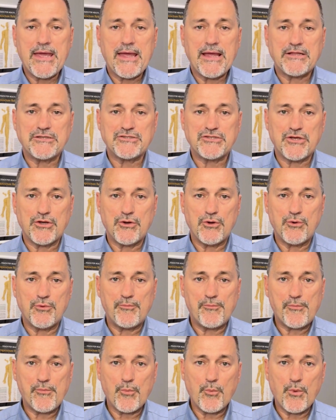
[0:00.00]
And
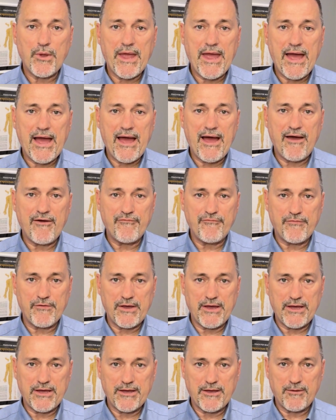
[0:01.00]
so we have
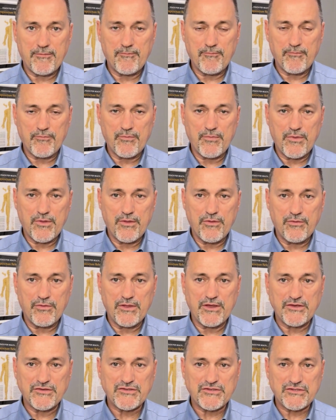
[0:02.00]

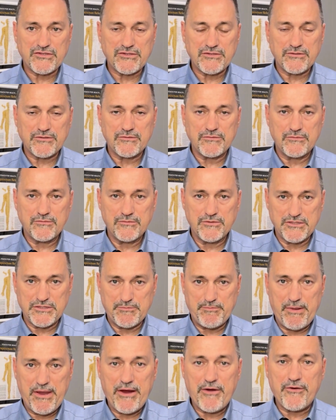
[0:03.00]
this
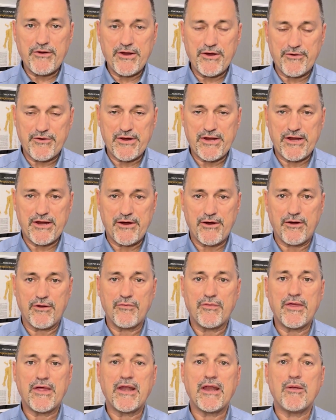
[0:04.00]
barrier
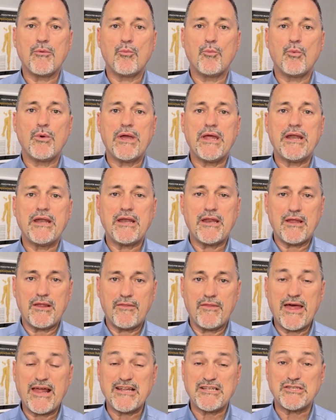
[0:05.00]
here that when
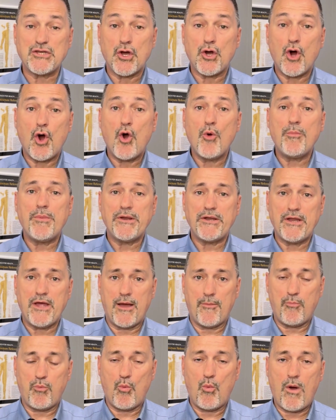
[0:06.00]
that is opened
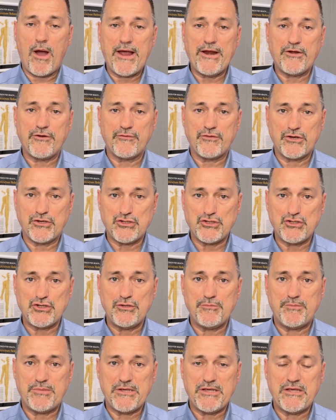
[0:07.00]
up wider than it
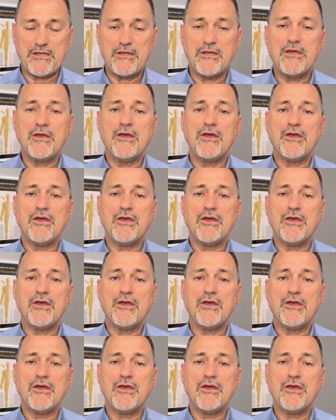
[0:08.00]
should be,